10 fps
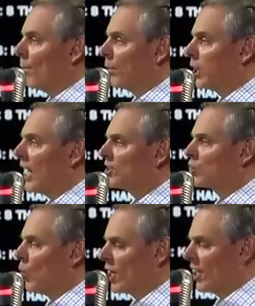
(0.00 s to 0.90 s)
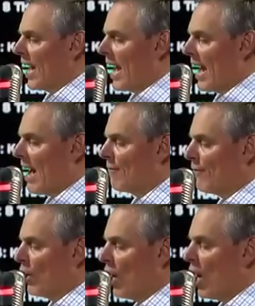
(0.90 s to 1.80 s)

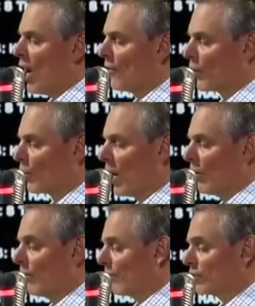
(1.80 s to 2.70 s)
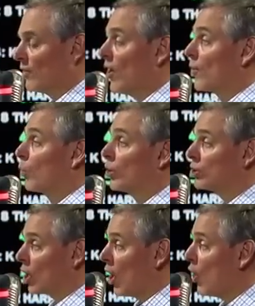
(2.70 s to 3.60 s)
+1.5 on the road. First of all, the
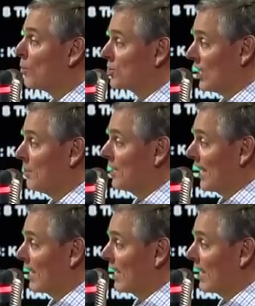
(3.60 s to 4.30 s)
worst home team in the